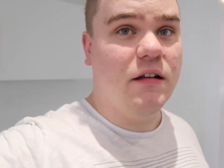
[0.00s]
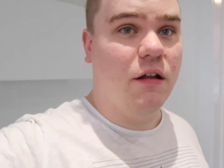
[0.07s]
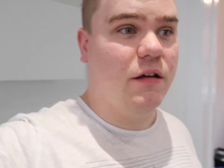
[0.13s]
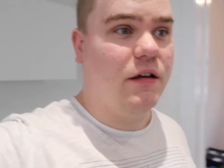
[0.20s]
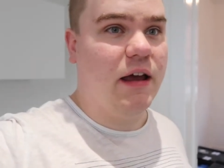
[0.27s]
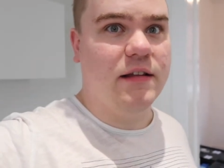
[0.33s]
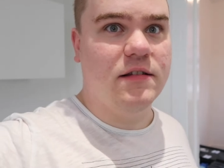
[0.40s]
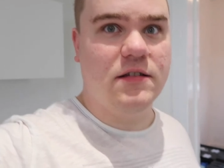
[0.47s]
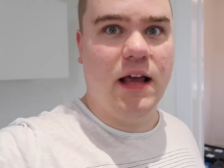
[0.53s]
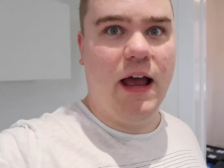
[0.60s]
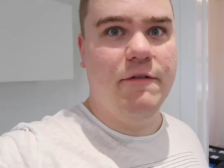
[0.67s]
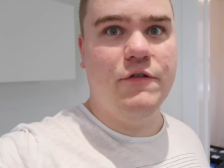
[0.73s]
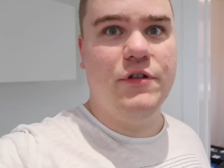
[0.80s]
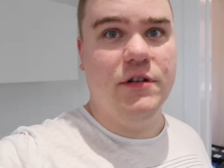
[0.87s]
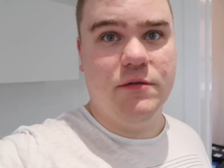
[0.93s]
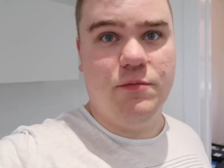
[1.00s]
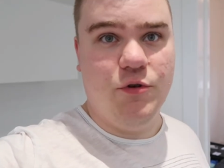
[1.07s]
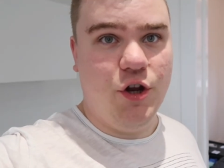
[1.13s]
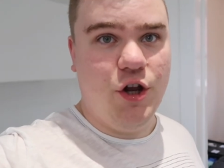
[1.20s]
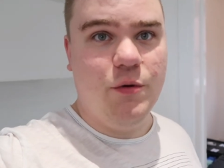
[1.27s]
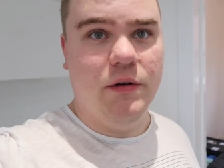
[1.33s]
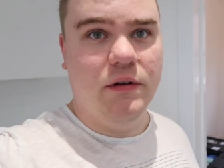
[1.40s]
Like it's everything's
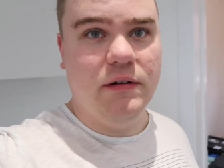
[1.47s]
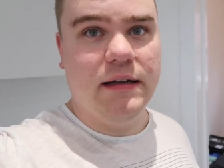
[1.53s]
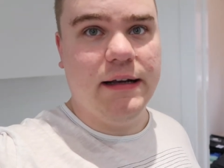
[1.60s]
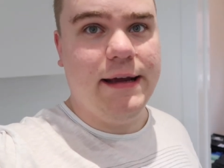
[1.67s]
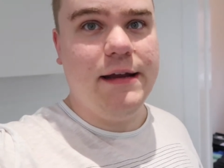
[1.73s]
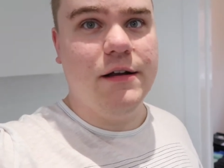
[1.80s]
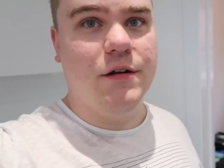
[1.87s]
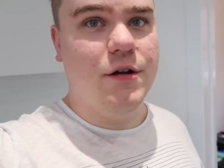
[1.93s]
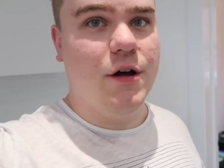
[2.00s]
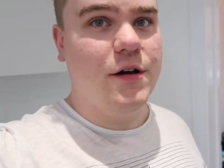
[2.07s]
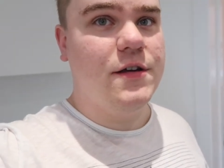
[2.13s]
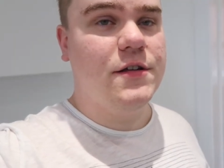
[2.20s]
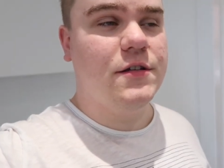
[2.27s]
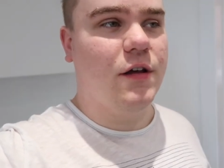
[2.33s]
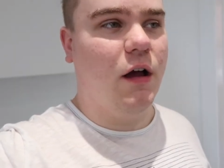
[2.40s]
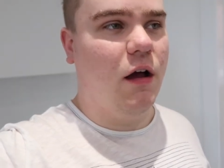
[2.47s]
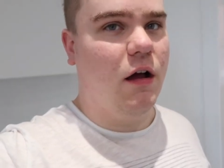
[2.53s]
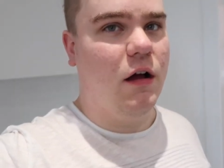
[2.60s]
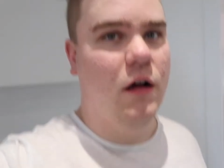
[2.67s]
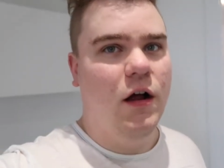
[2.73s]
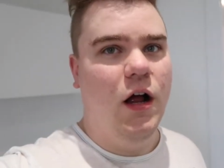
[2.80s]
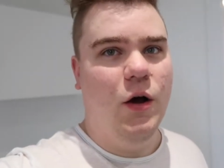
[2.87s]
new and clean and nice.
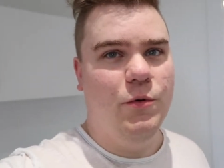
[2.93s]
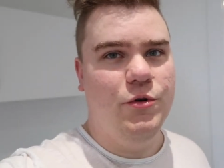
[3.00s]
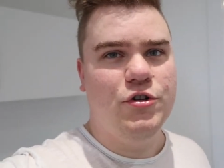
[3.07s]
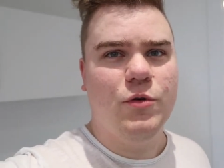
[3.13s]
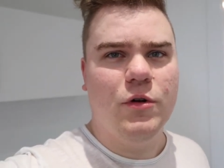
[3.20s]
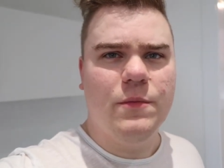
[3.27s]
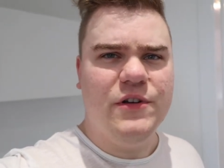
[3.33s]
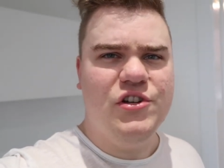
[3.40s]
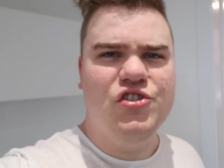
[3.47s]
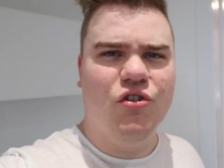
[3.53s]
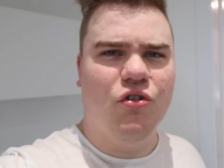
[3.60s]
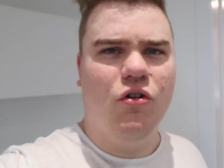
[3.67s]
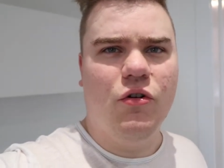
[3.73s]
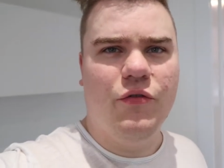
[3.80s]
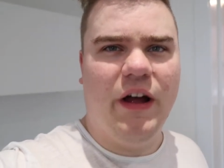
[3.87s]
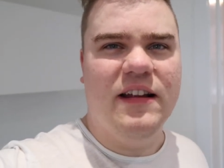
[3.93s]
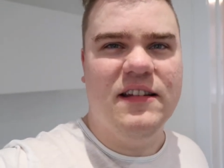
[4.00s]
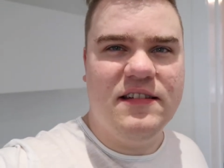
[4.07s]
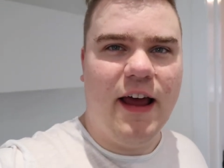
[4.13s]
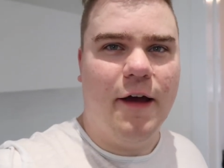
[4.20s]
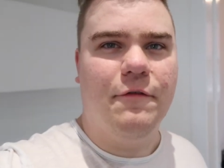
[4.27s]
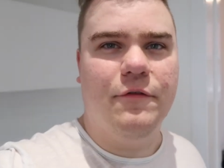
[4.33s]
Uh, we just want to be sure that it's
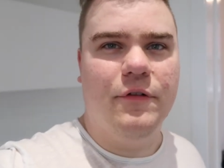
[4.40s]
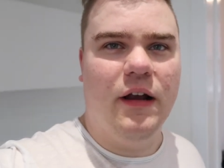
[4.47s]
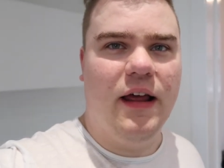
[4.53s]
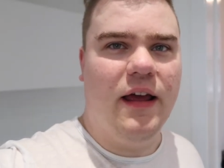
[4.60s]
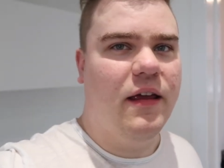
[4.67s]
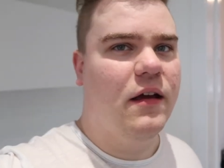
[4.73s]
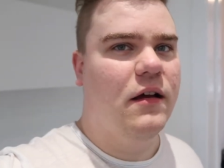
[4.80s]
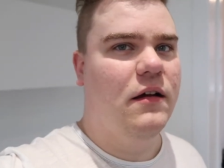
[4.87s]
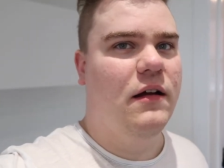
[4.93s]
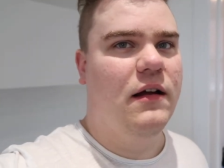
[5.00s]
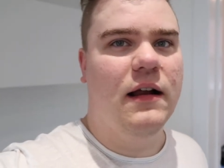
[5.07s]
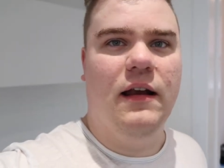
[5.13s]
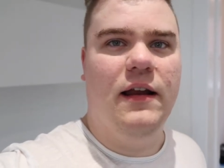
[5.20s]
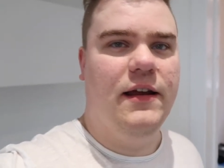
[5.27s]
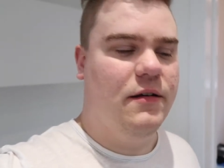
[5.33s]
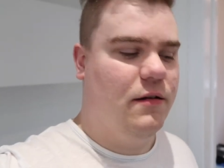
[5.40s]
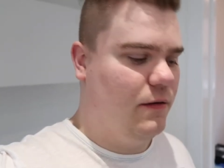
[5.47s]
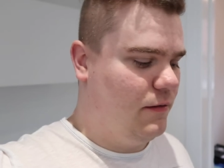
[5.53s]
definitely clean.